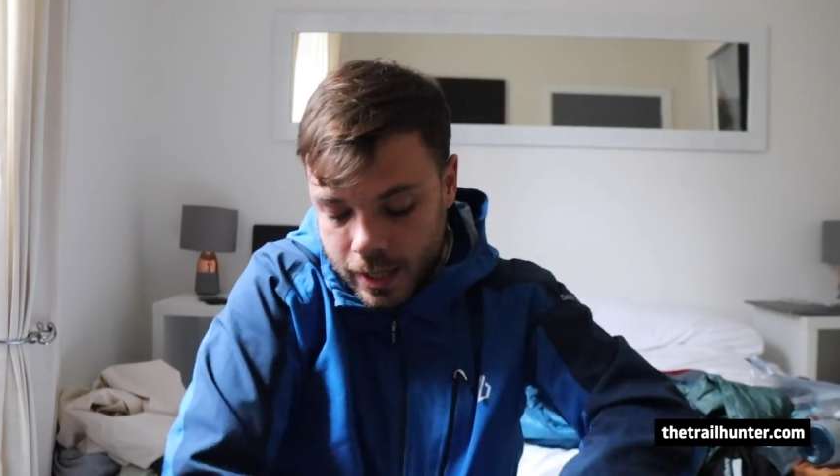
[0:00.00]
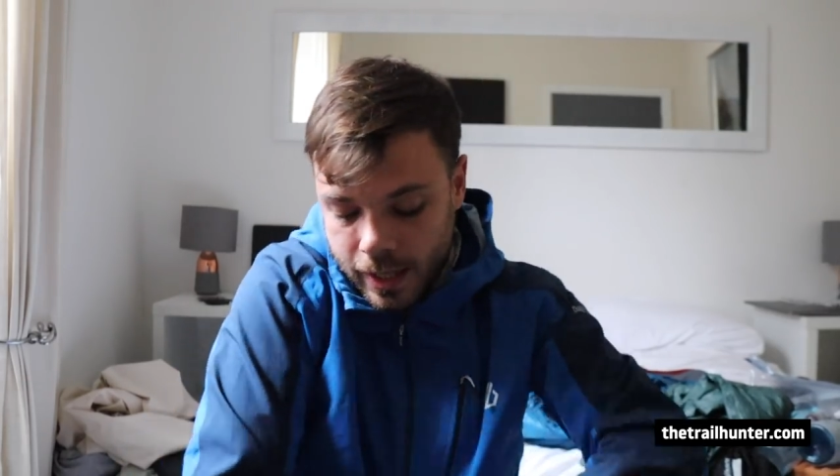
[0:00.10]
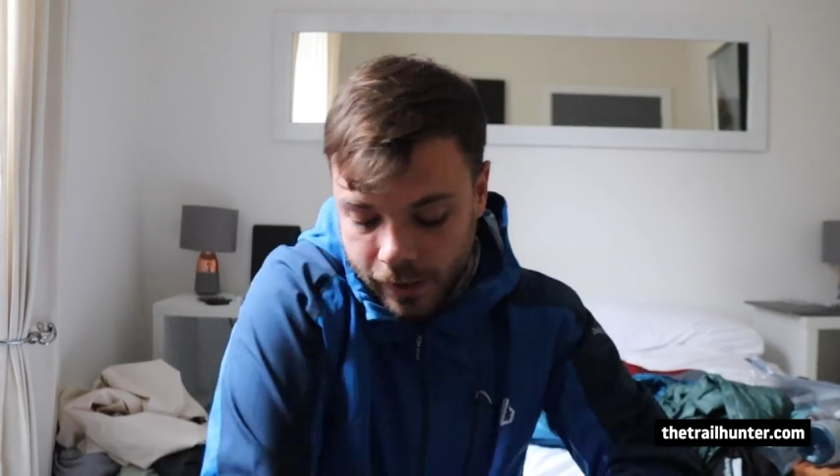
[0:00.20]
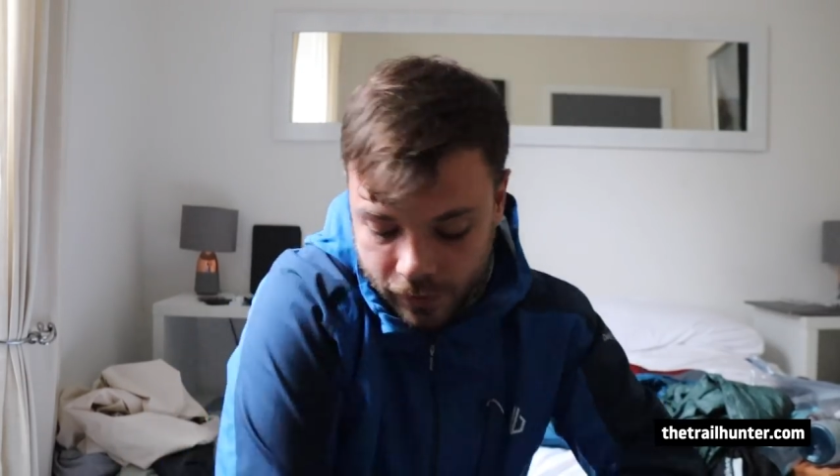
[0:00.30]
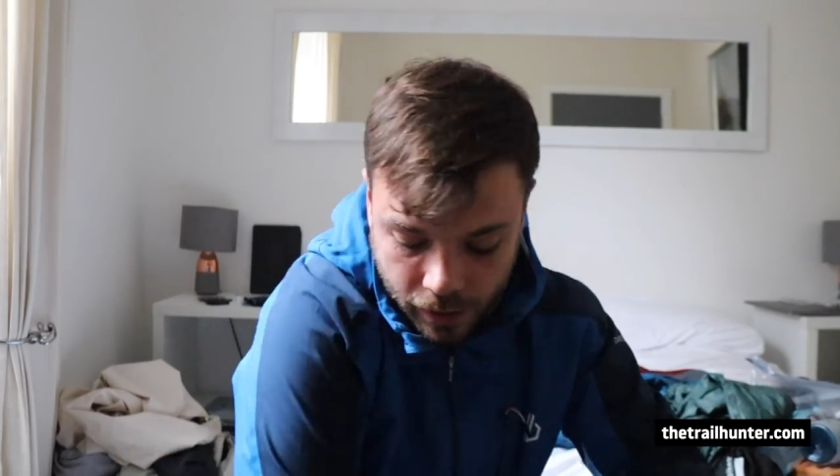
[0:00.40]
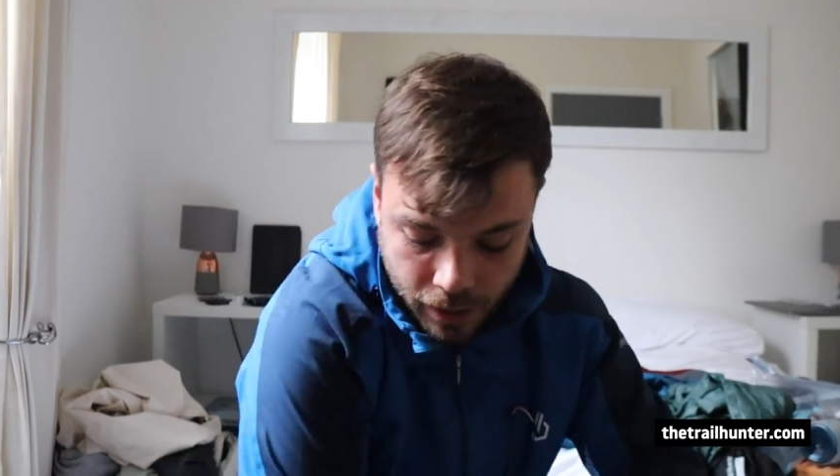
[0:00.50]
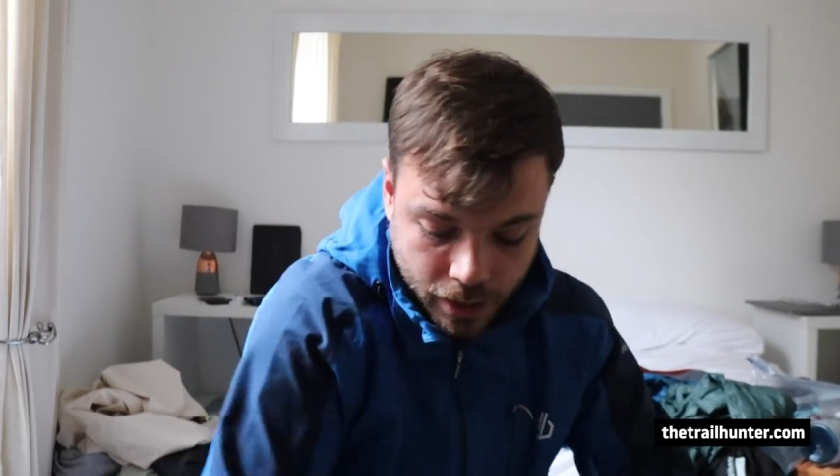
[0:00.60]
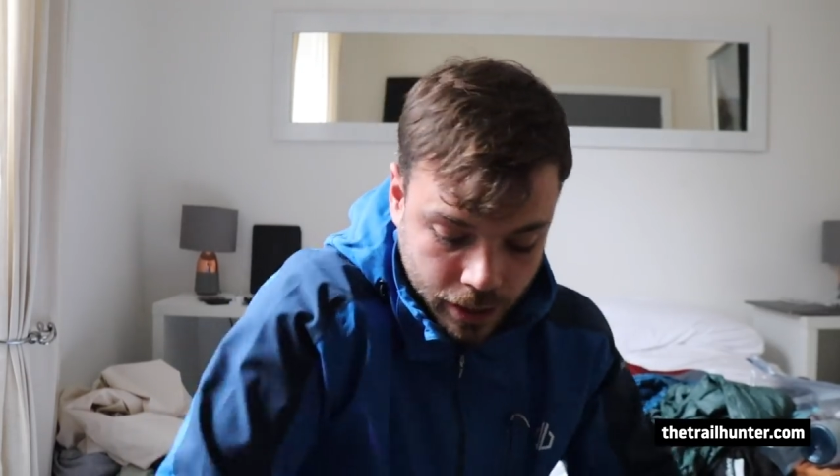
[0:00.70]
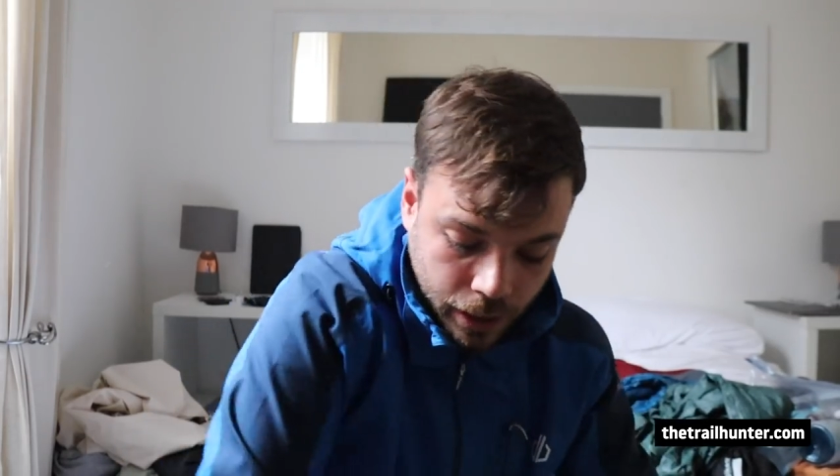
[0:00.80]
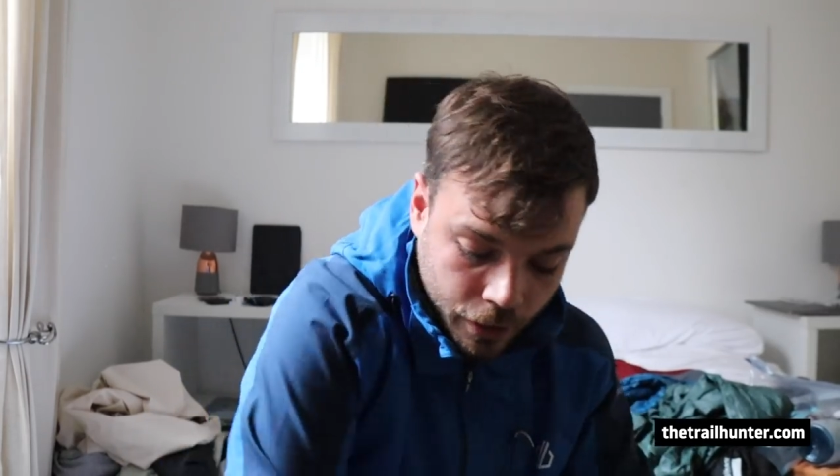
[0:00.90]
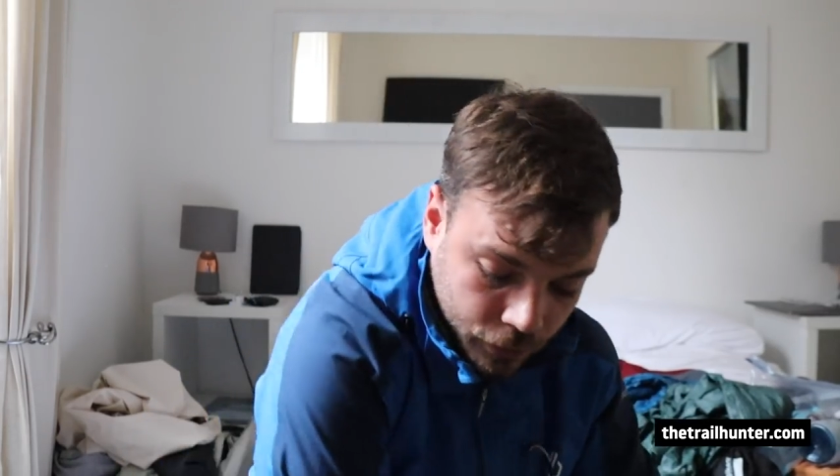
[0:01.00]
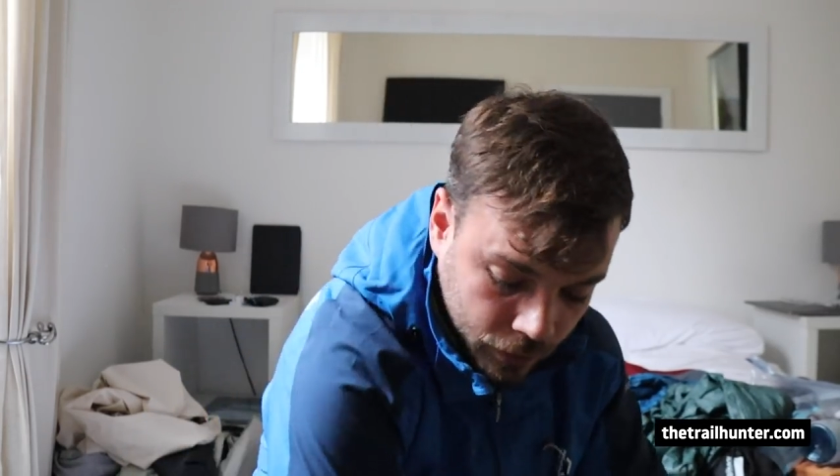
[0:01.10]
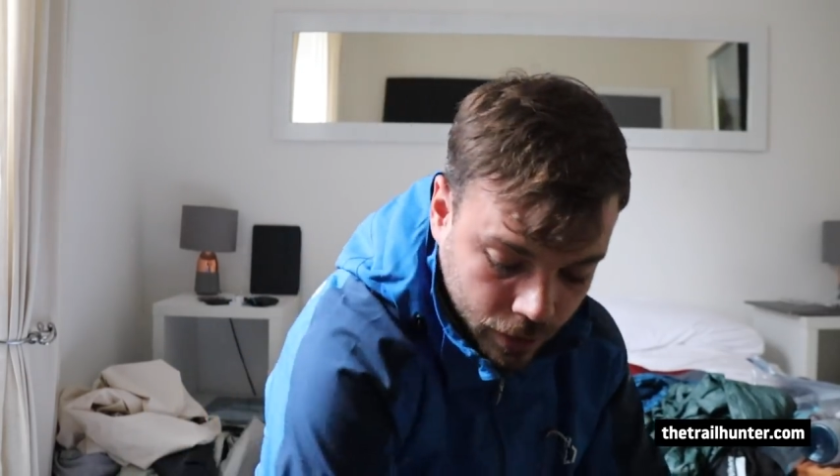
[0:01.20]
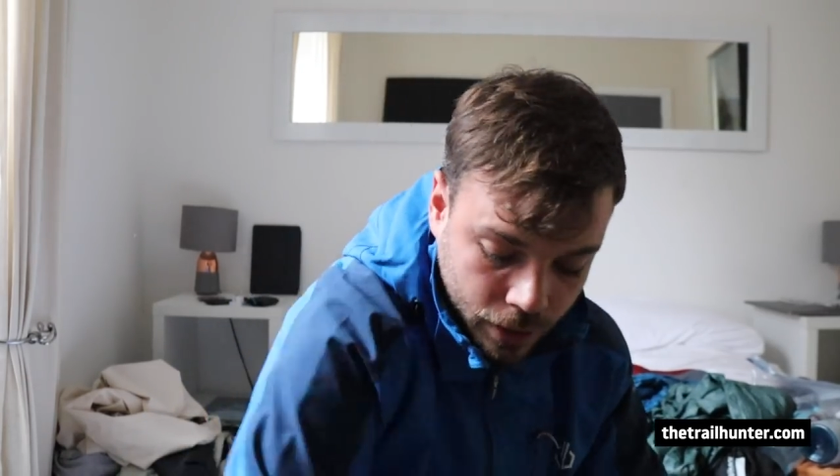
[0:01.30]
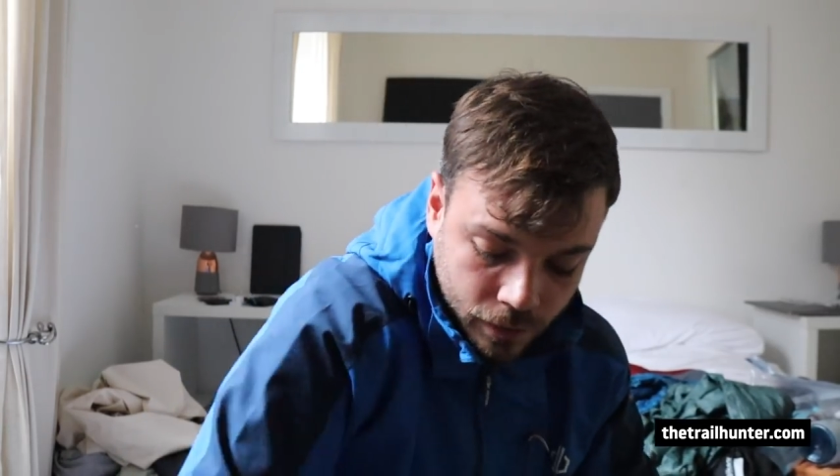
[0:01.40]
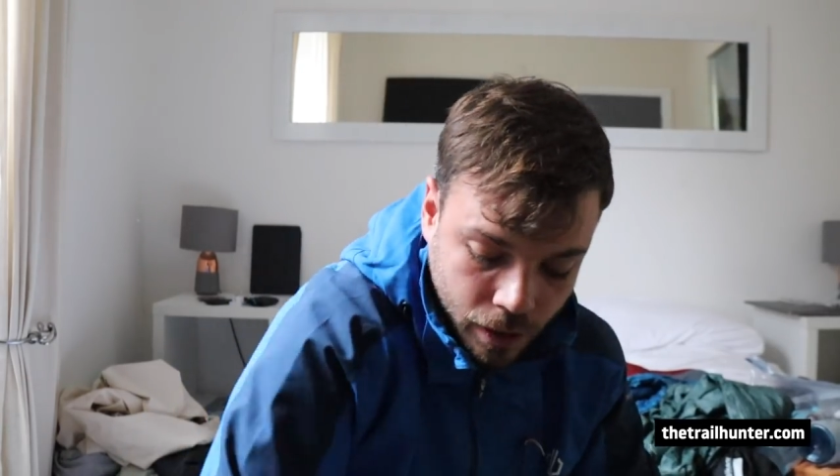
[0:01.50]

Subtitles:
this closer to the